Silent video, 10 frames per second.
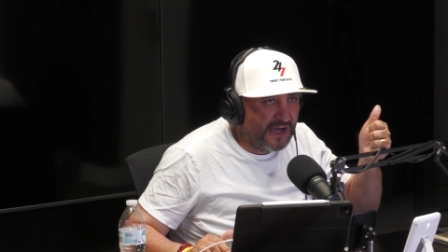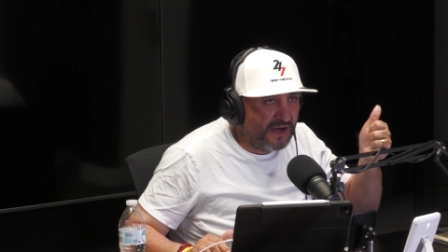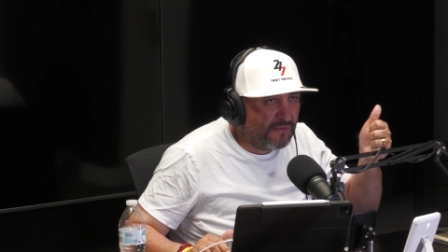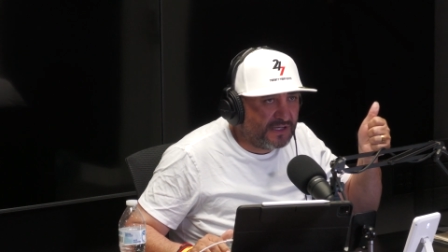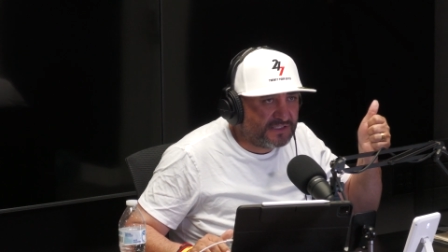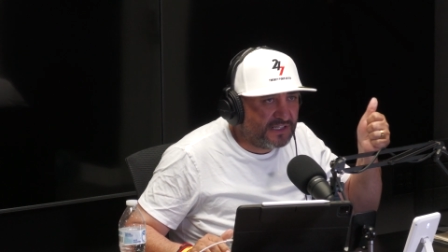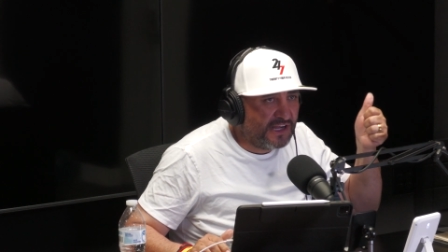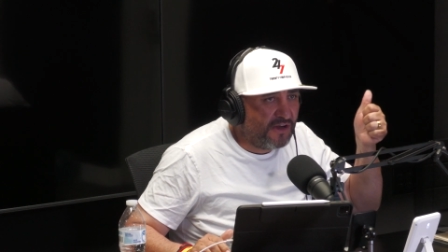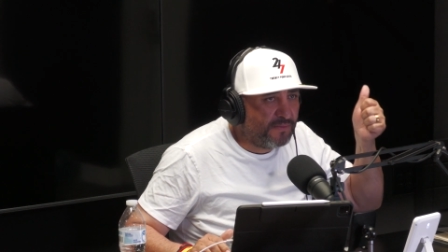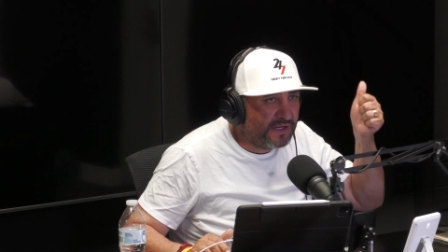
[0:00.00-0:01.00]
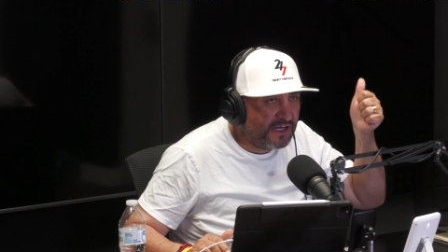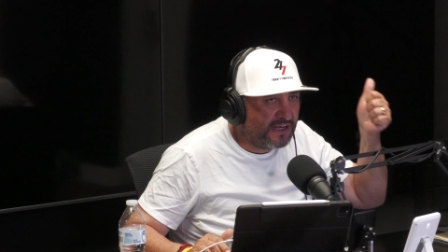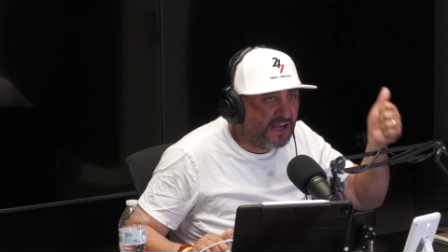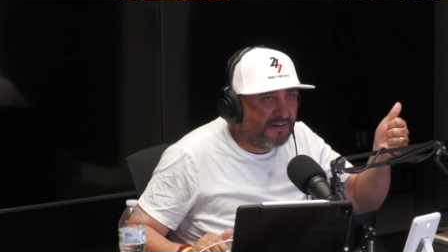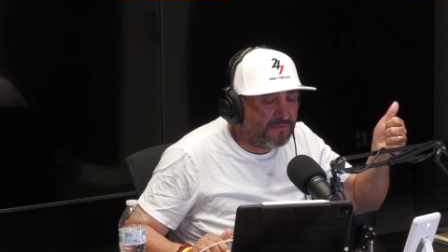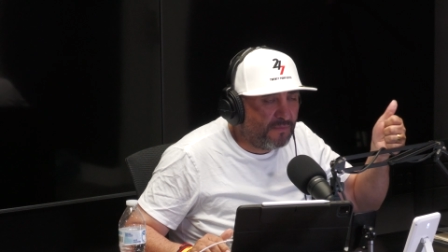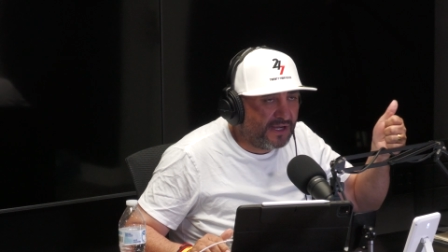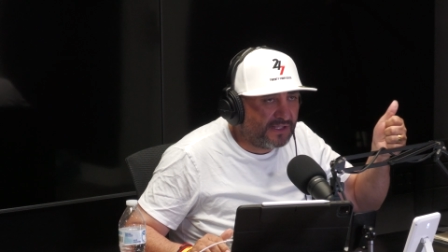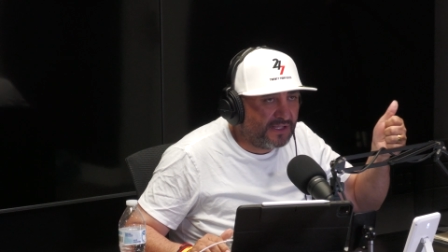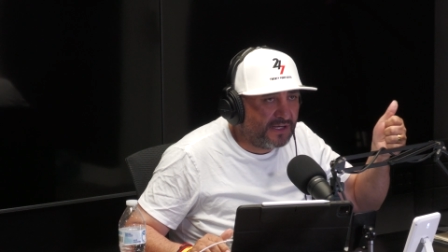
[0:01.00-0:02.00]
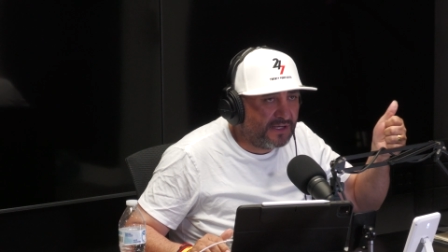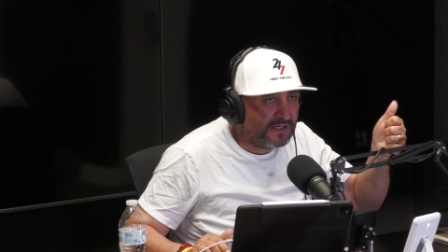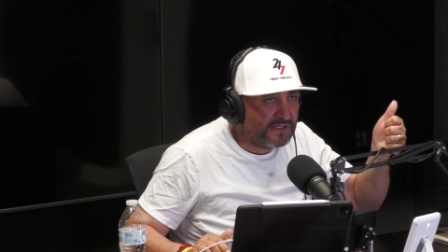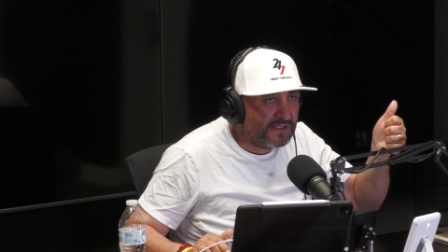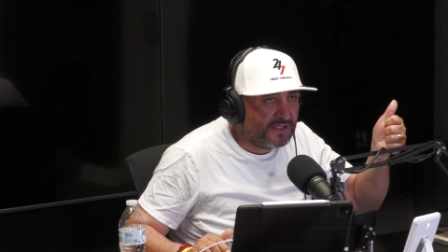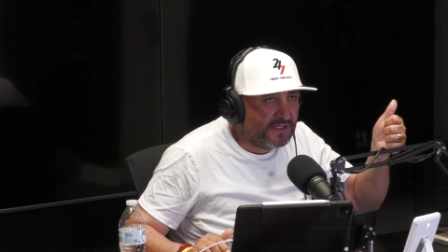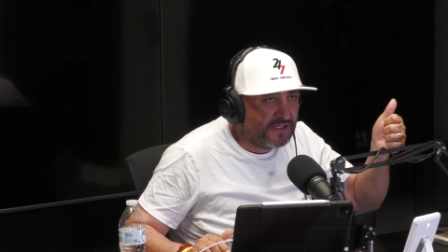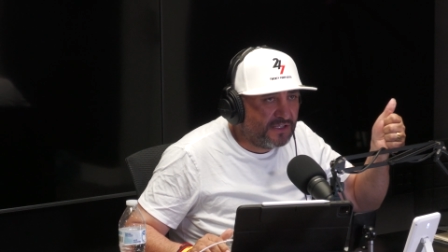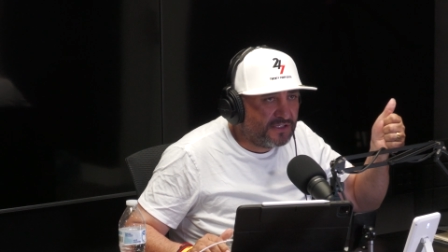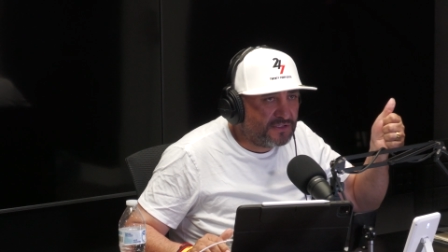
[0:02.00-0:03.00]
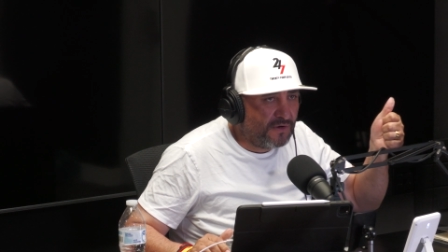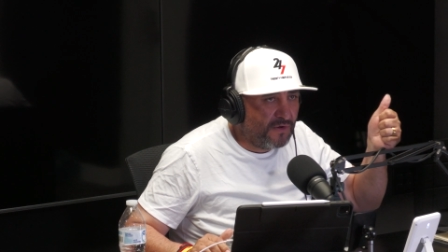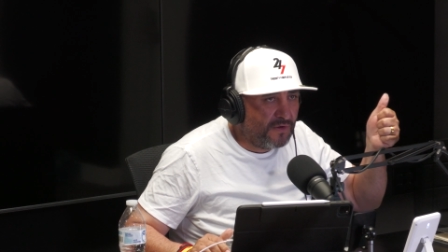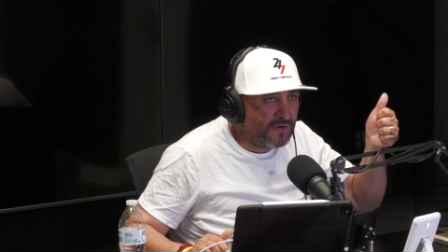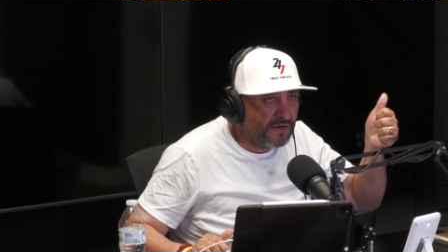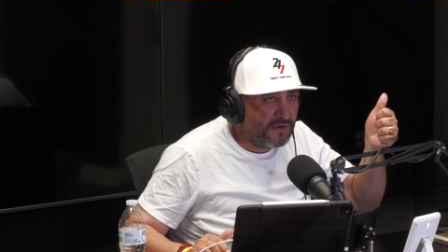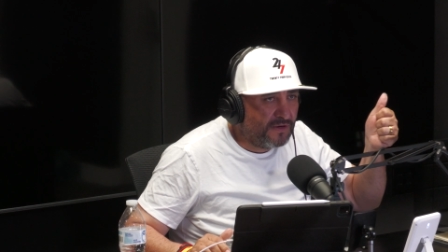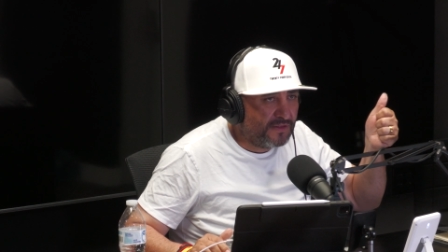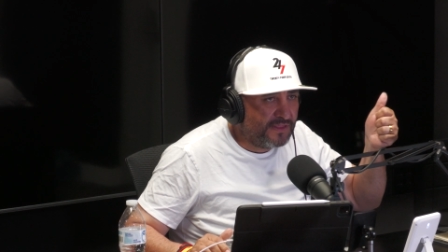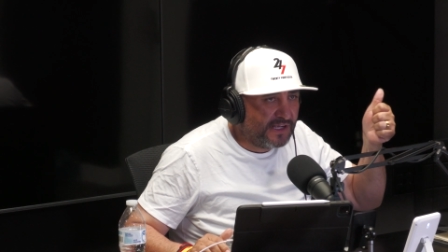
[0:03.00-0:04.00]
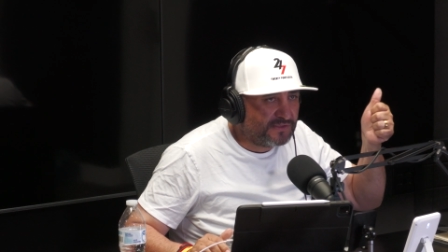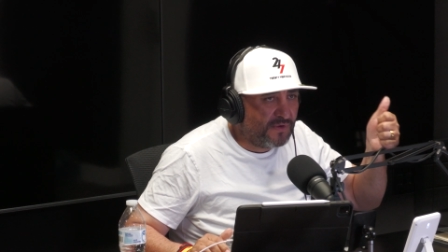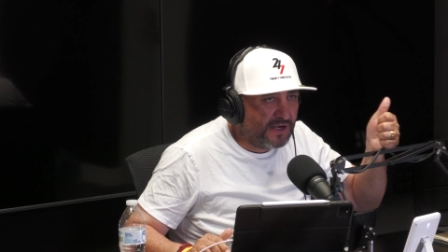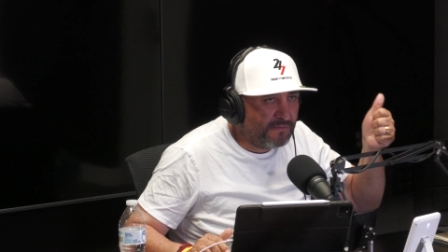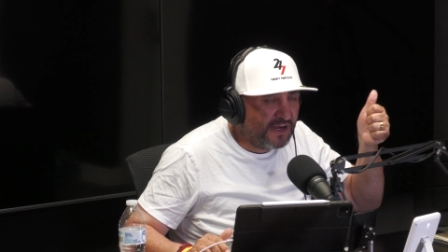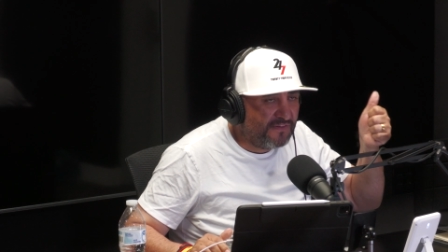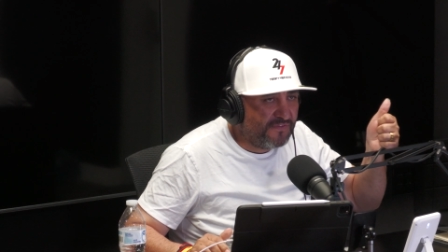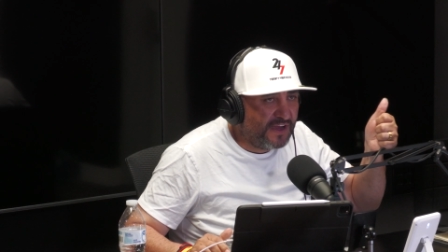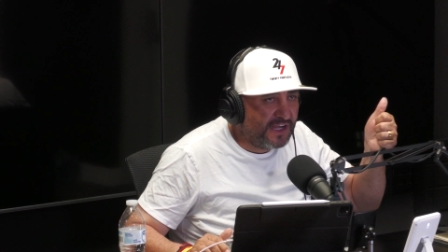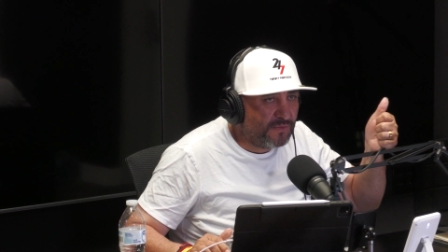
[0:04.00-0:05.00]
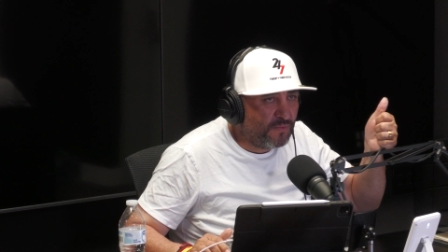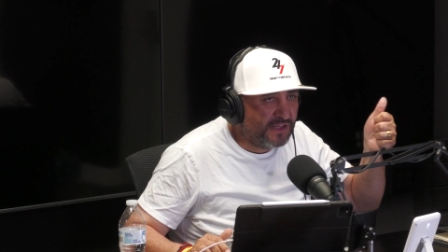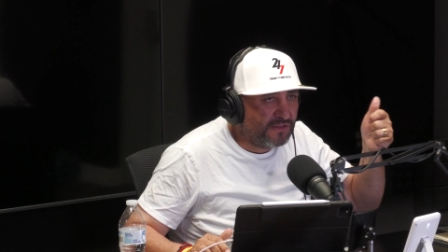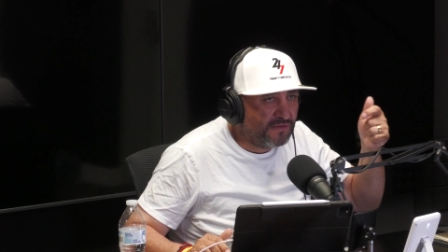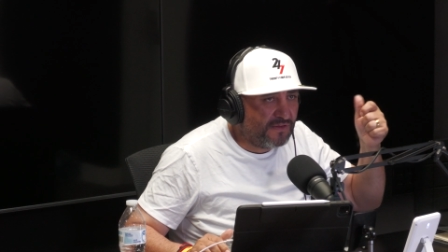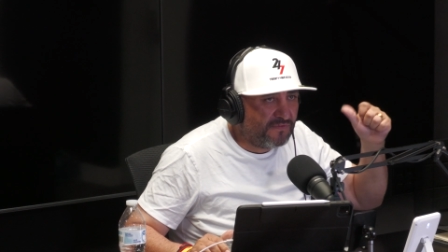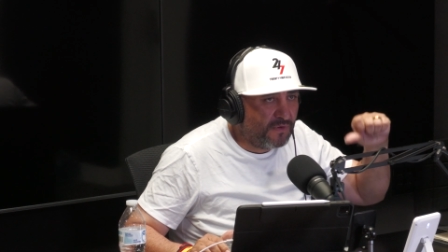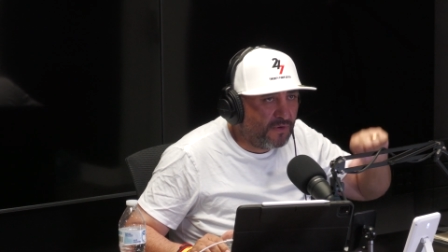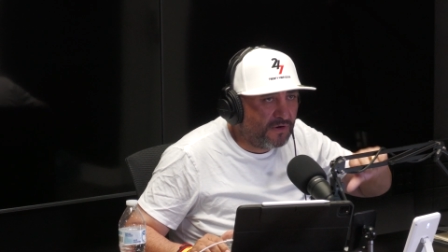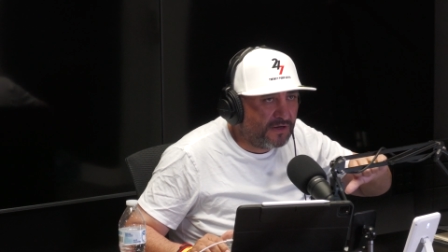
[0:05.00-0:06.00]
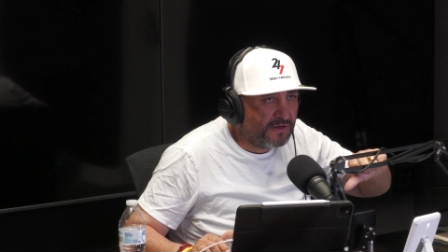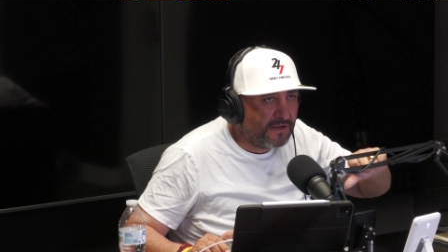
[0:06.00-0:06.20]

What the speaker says: I wasn't helping enough back then. So That's why my faith went to the floor.